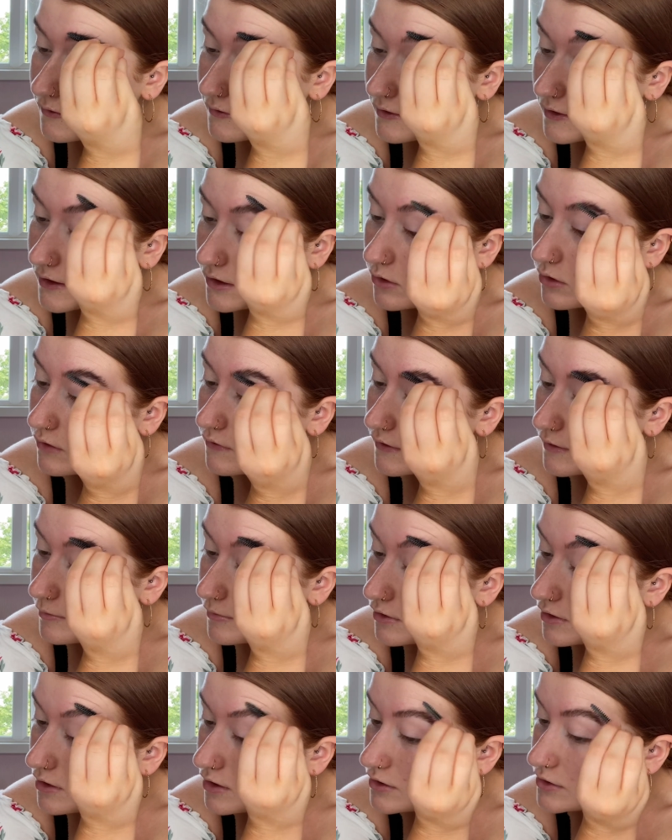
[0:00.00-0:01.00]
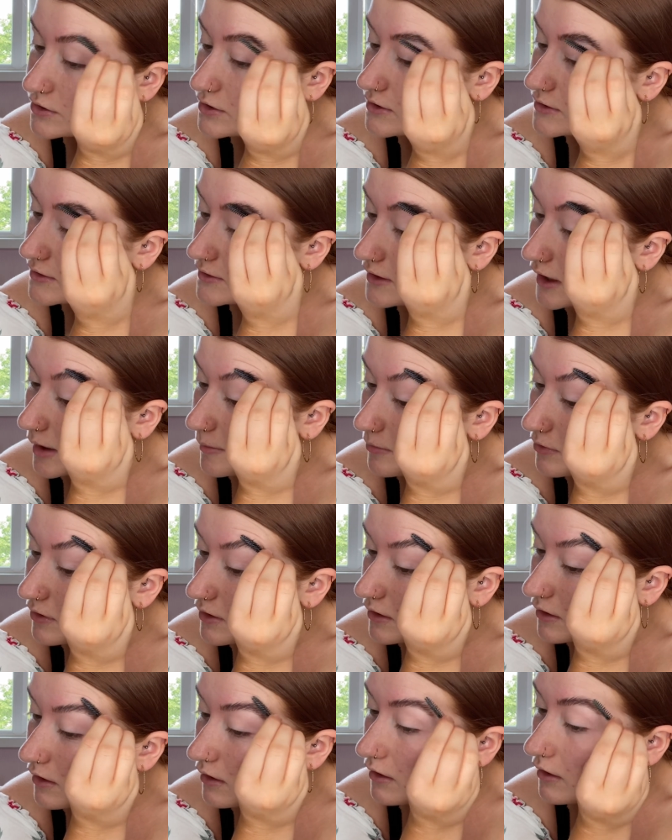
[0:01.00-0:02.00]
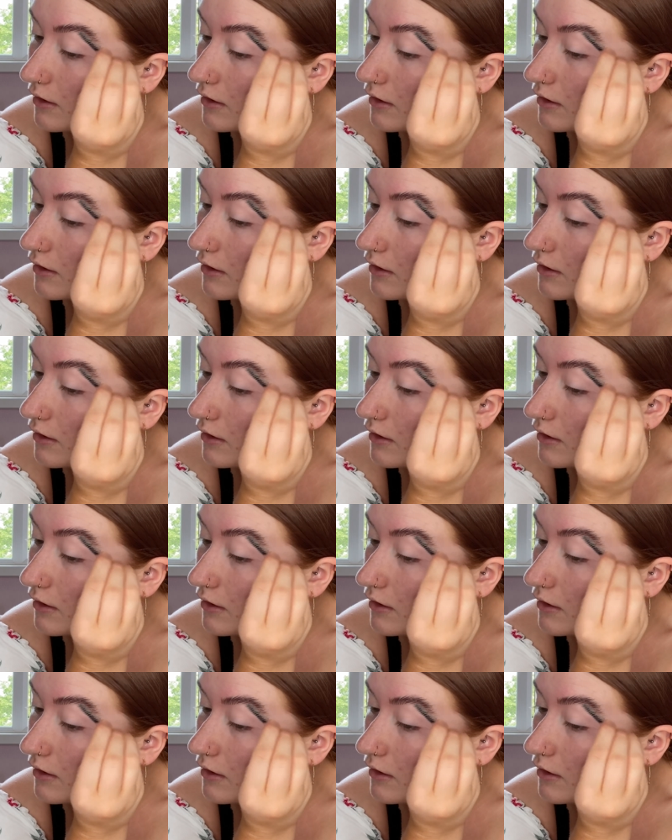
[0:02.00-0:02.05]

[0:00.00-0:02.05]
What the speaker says: get all them hairs separated.